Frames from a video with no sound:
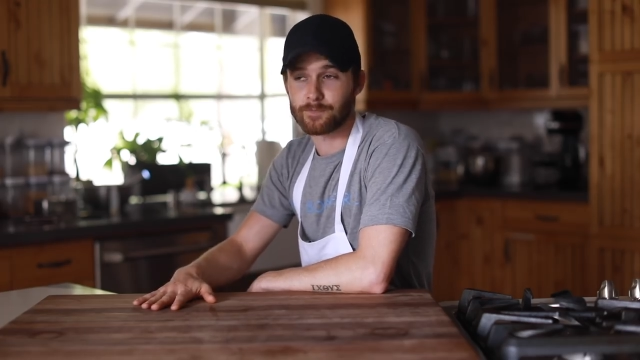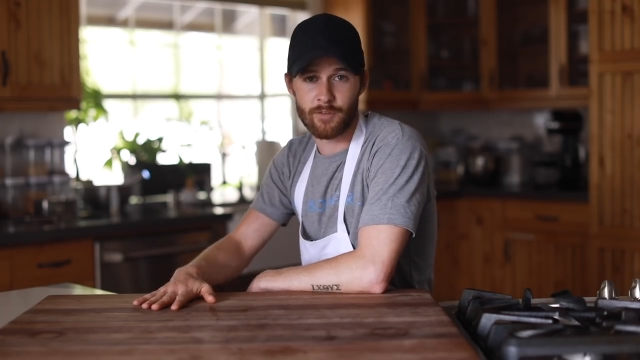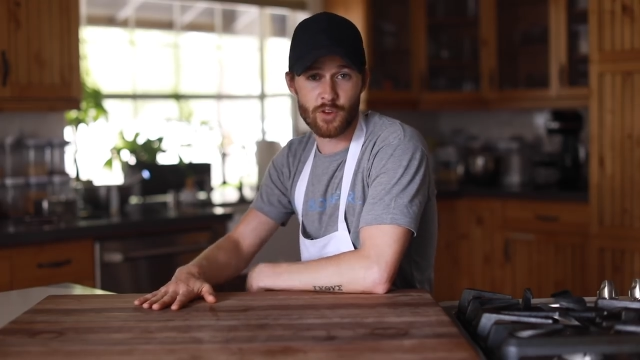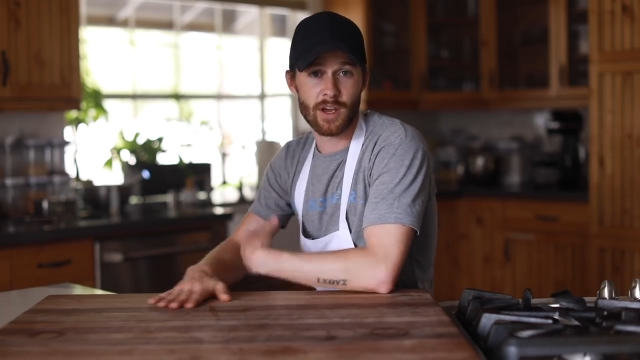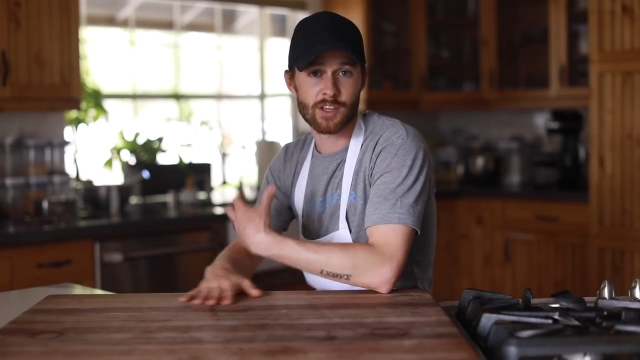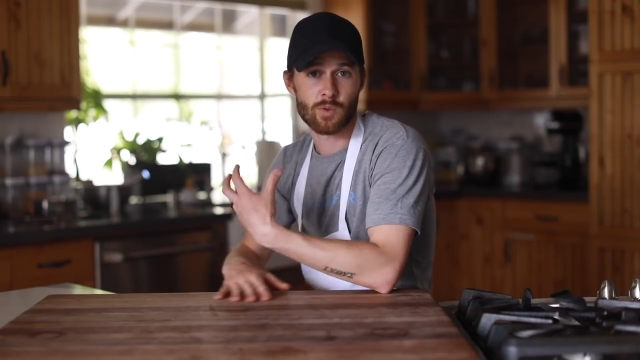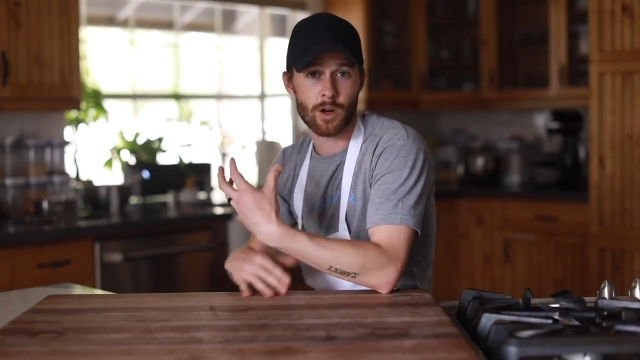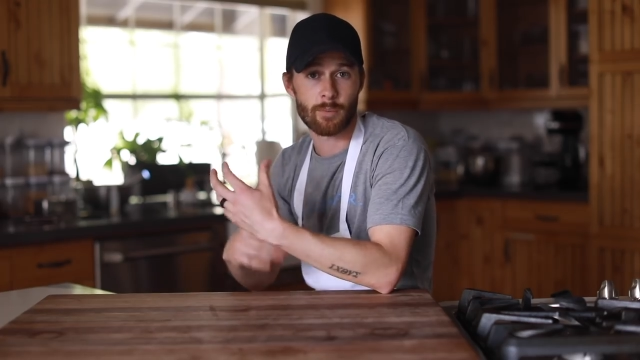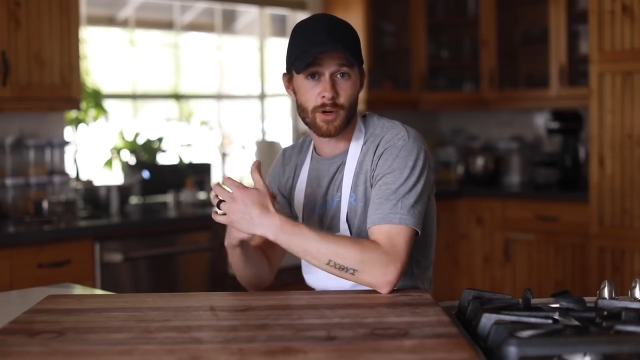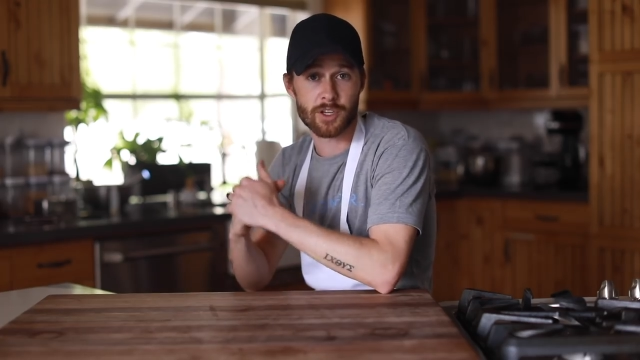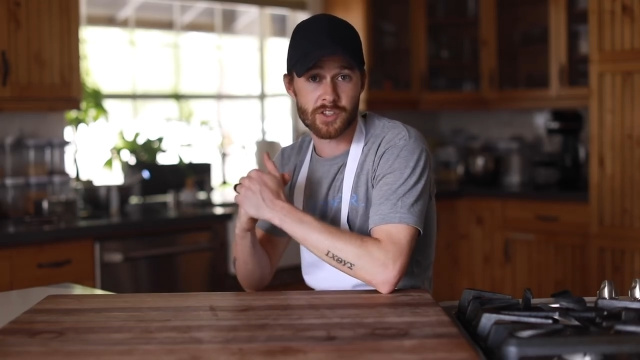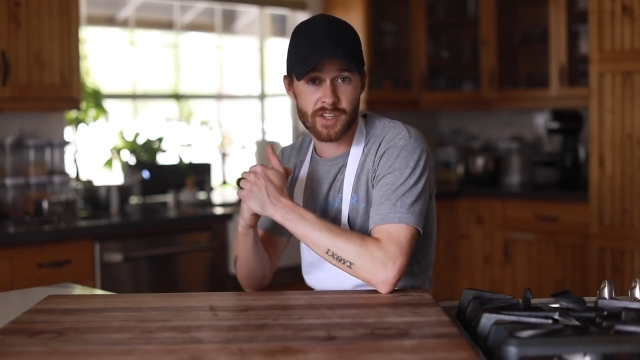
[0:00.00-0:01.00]
If you guys want to
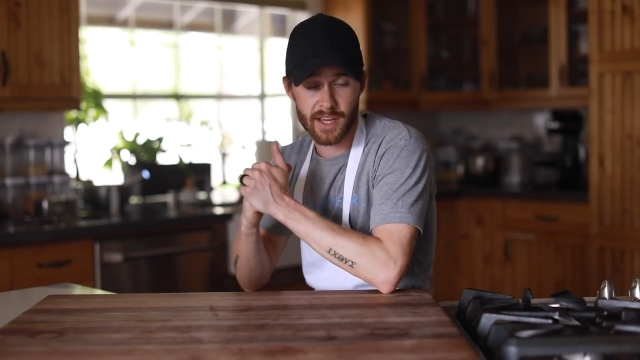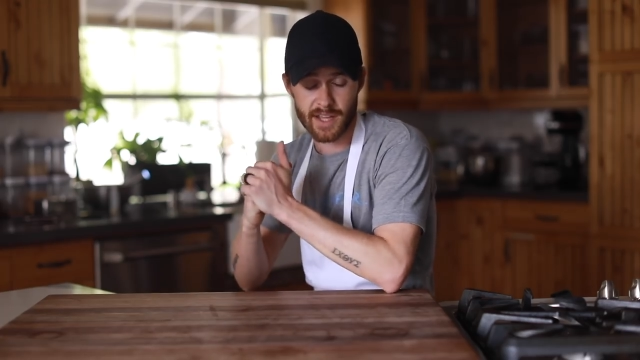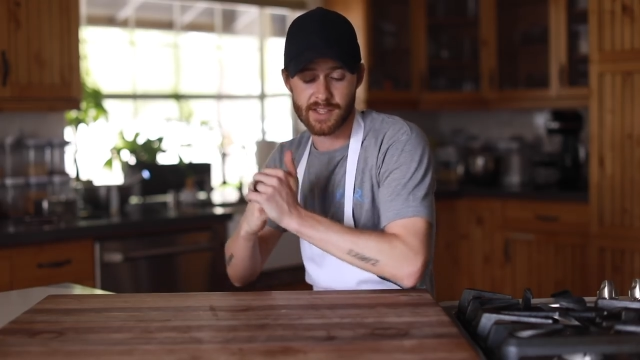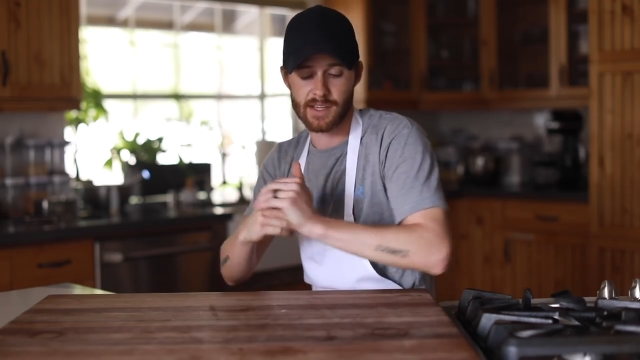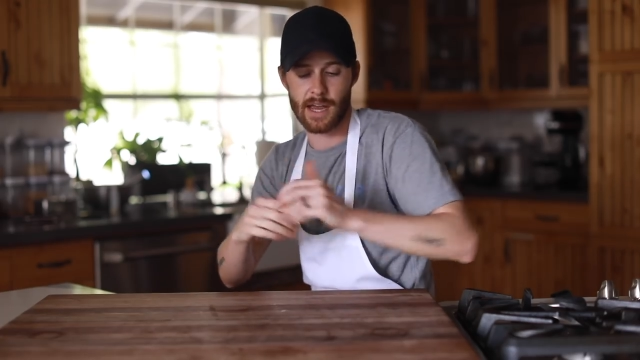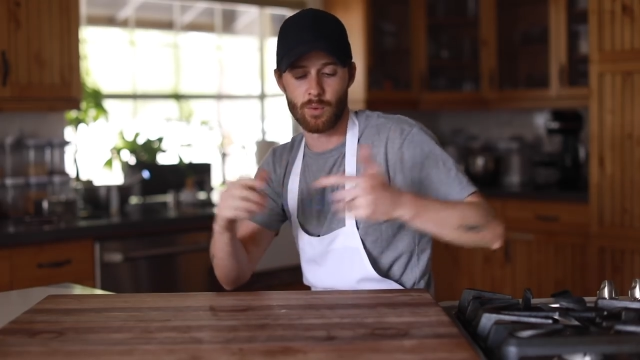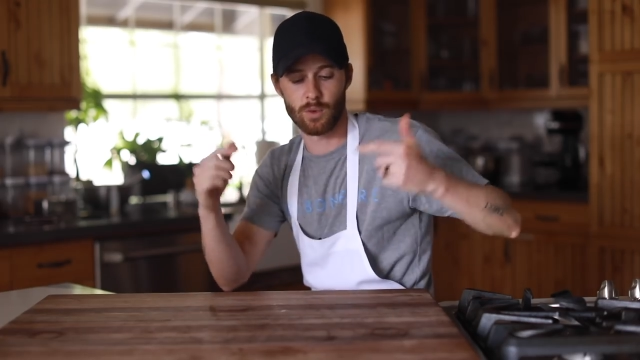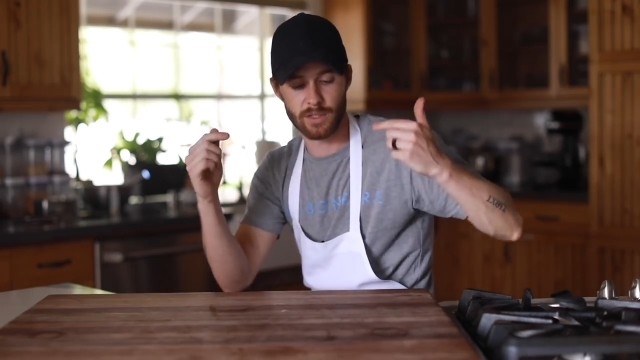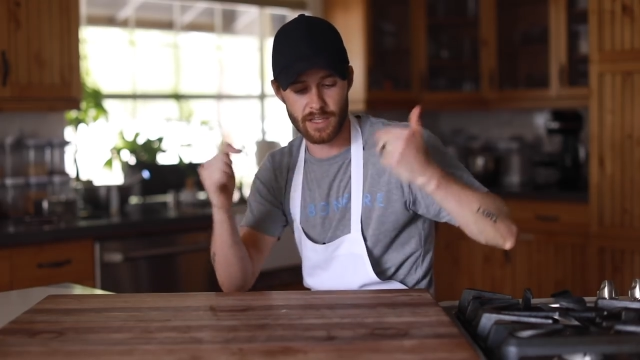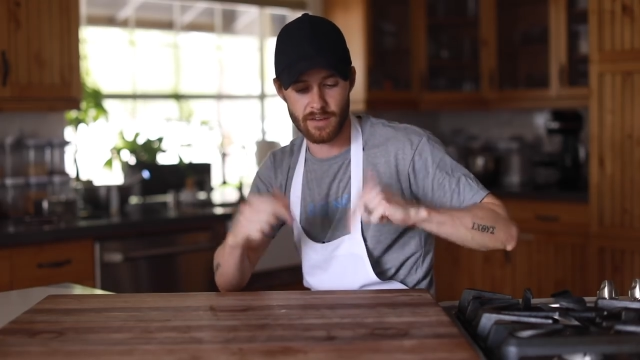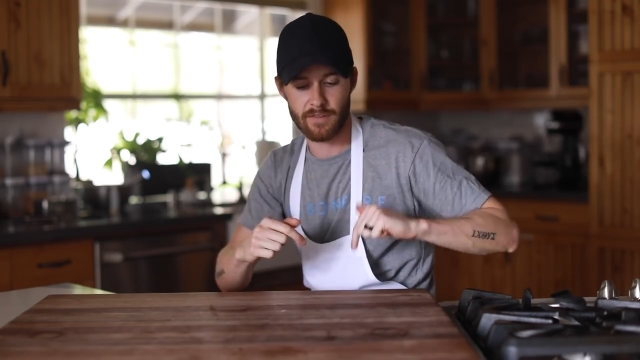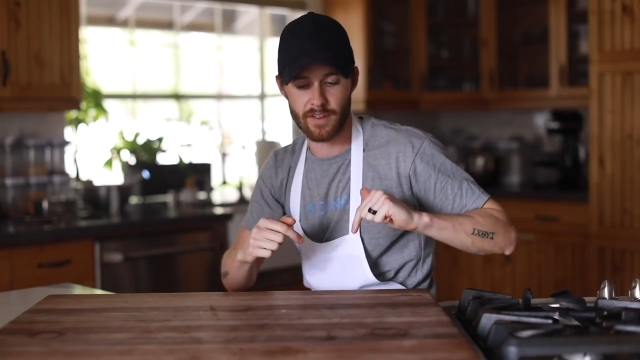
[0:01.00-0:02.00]
purchase tickets, I will
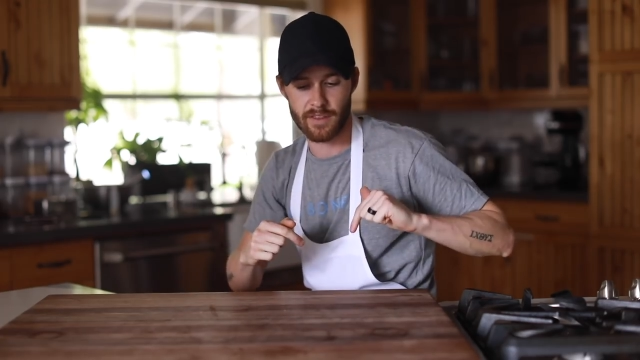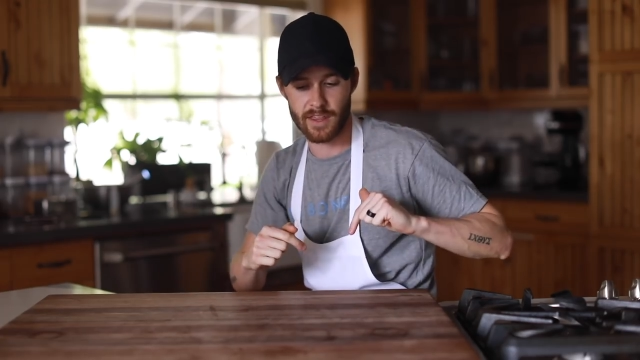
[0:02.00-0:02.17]
leave